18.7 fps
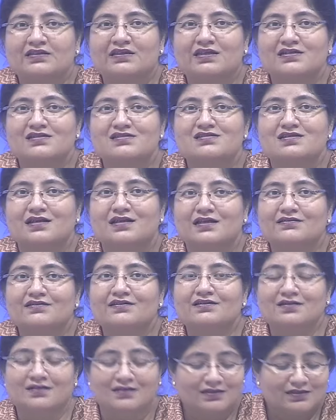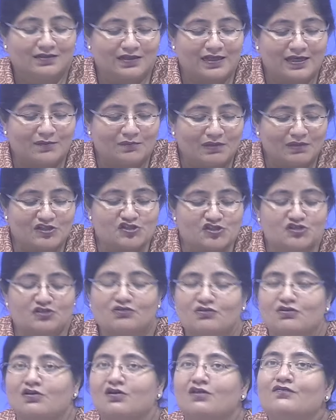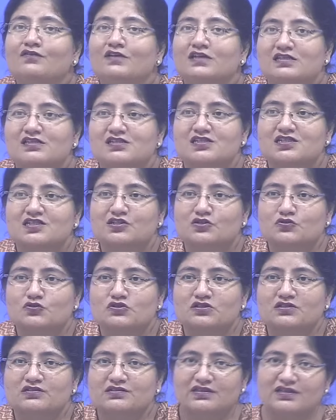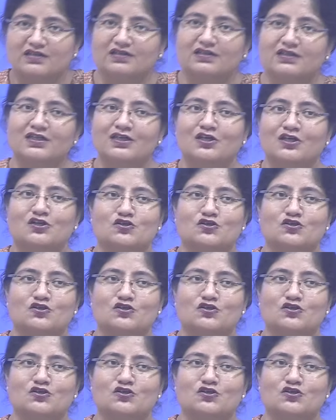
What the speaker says: That is another dimension of institutional theory.